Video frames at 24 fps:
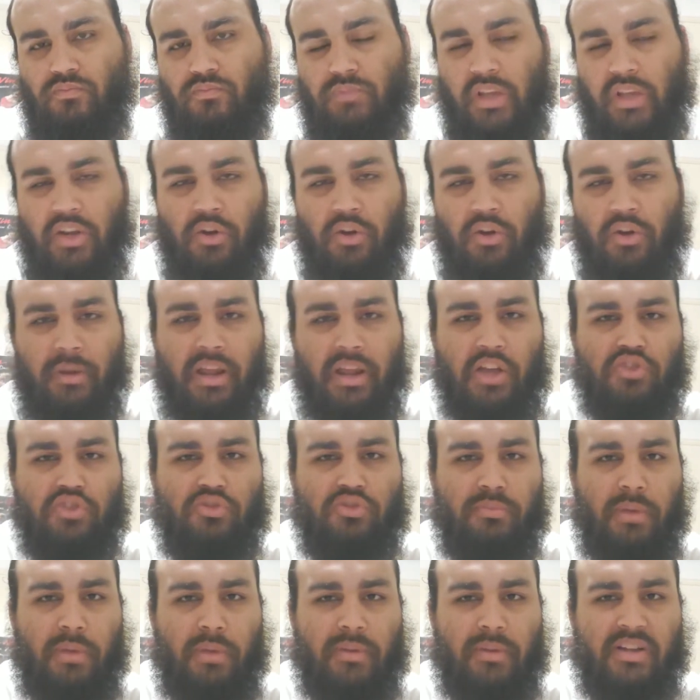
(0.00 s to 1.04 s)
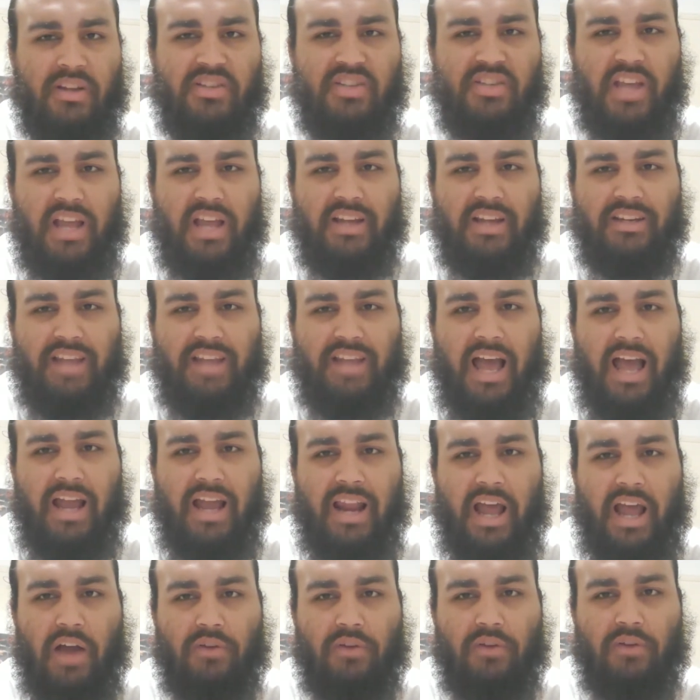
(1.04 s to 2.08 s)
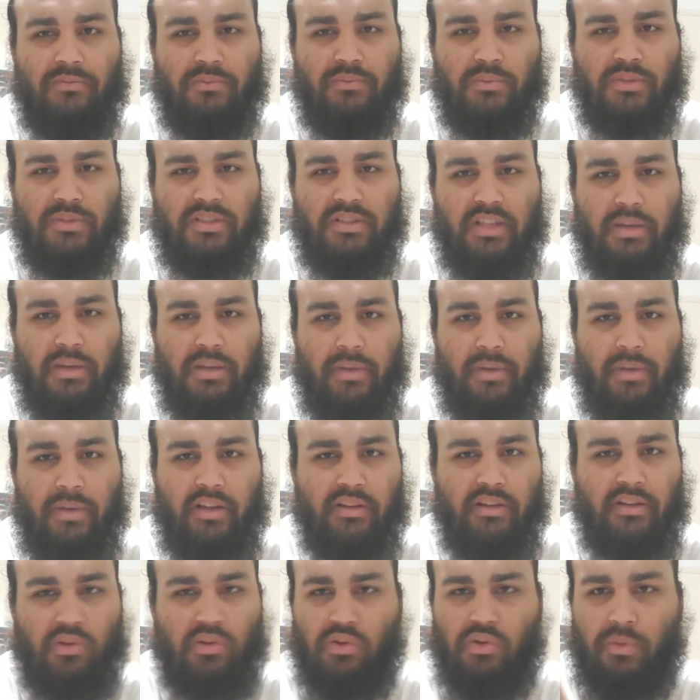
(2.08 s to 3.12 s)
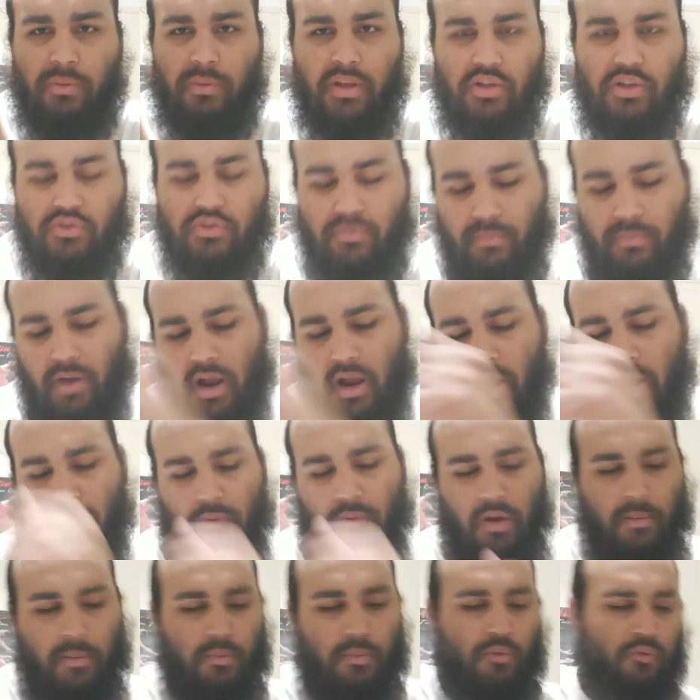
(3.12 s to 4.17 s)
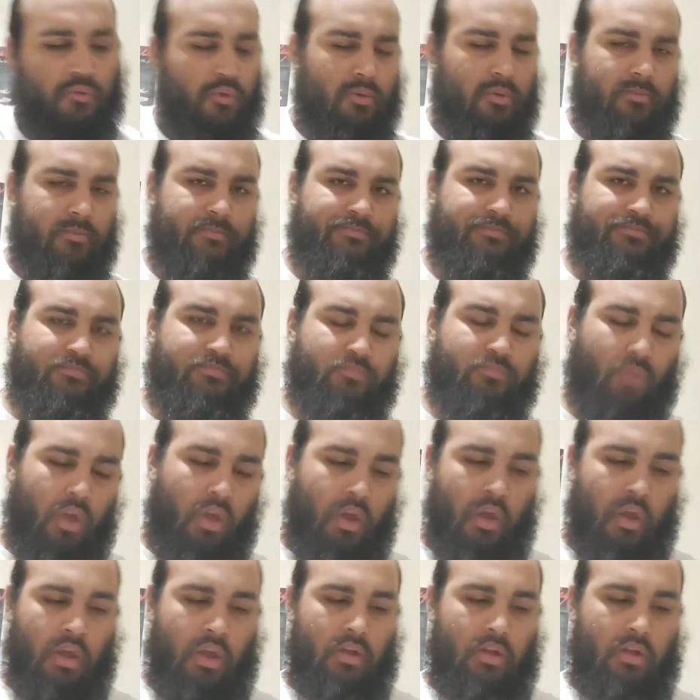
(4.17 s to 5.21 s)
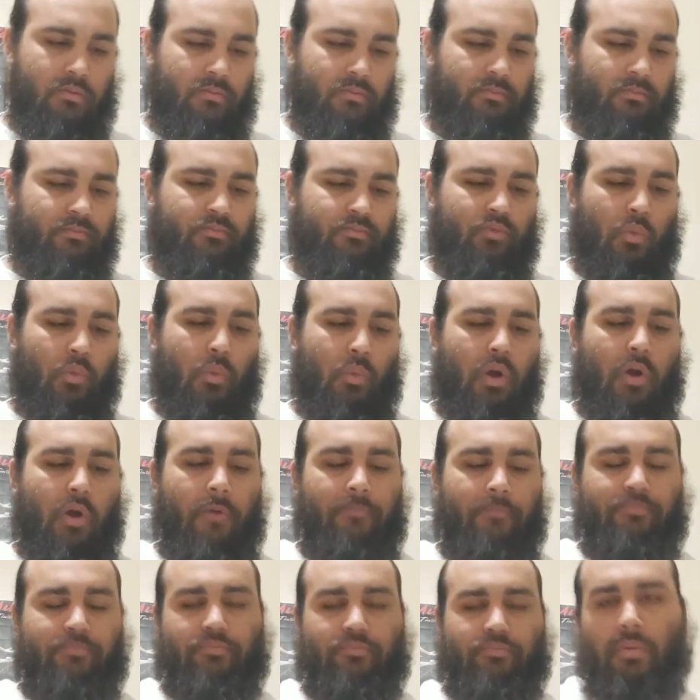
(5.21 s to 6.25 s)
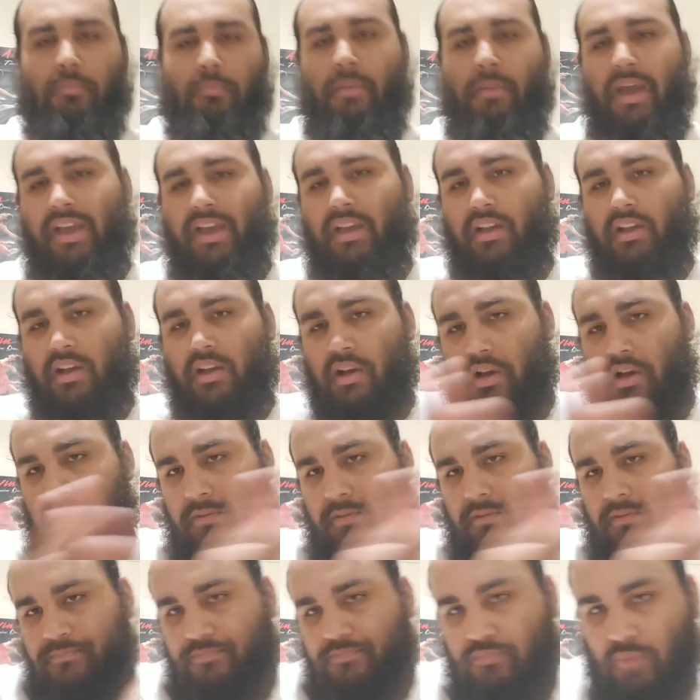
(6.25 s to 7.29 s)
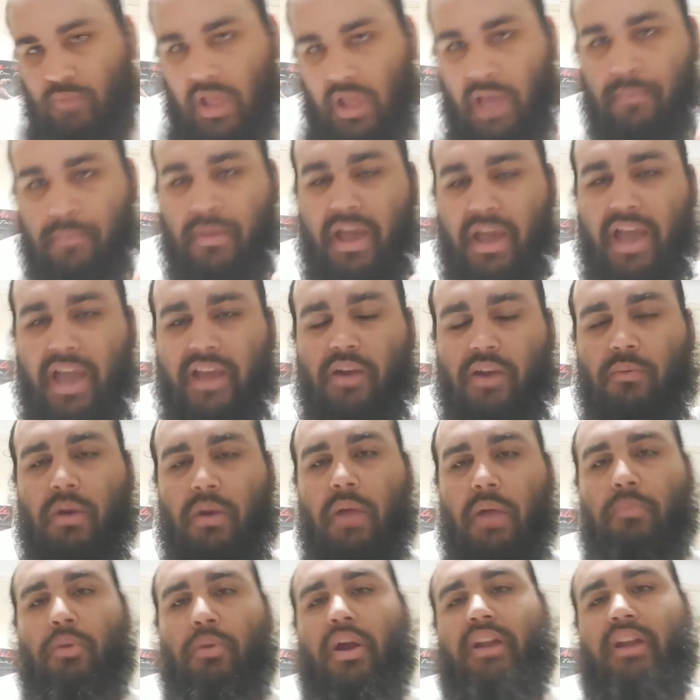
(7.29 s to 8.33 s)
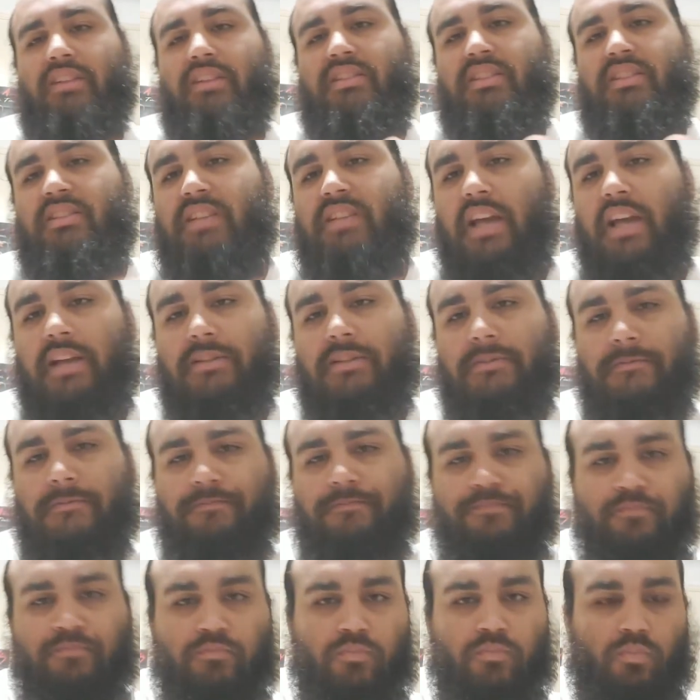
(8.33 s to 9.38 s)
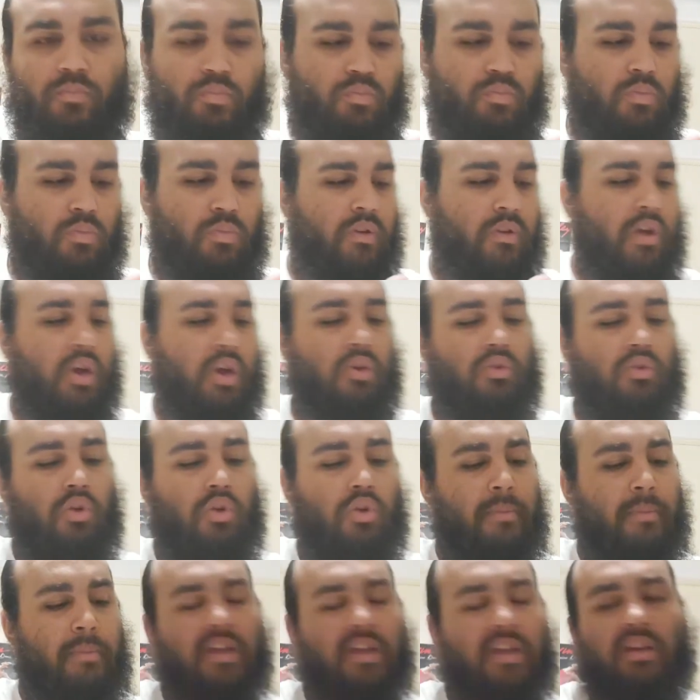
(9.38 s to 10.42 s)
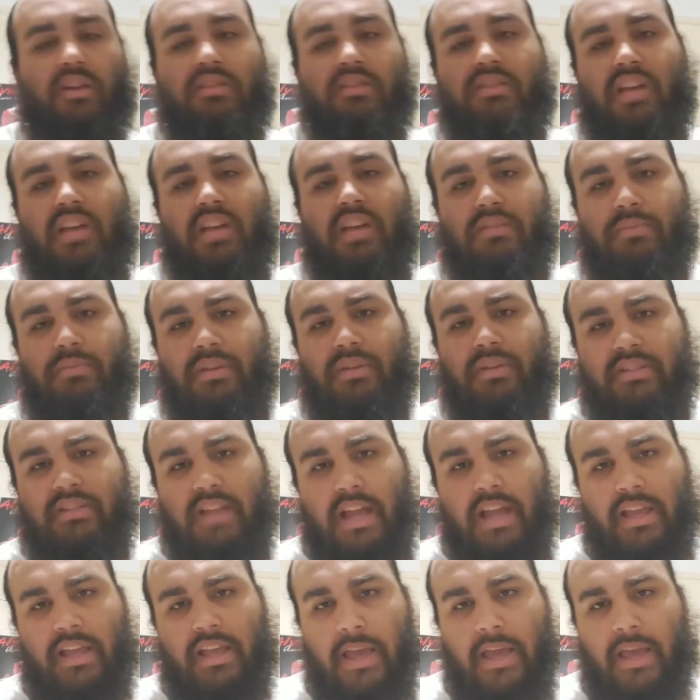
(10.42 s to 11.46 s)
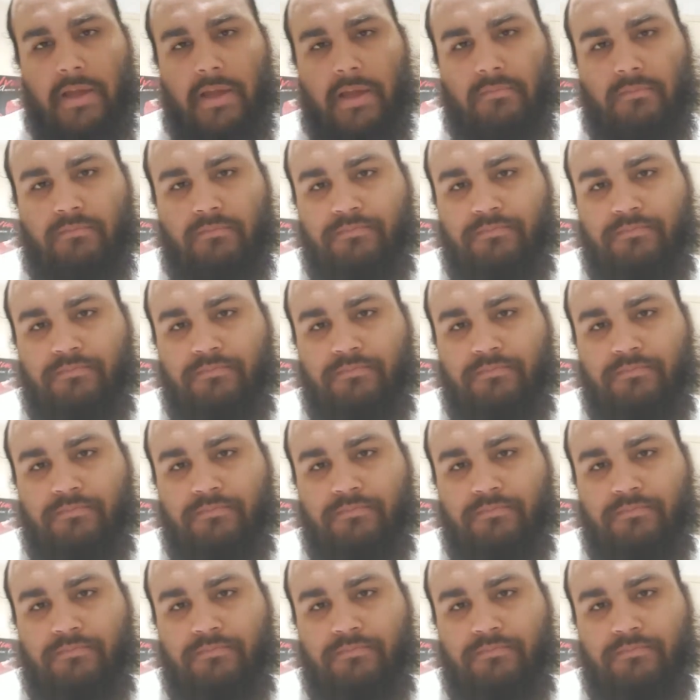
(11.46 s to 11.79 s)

And nobody else remember, the chat died out. What's up, man? No, nobody else remember. All right, well, I'll move on. Well, Megan Good had been hanging around Brandon T. Jackson. Y'all don't know, Megan Good's husband is like a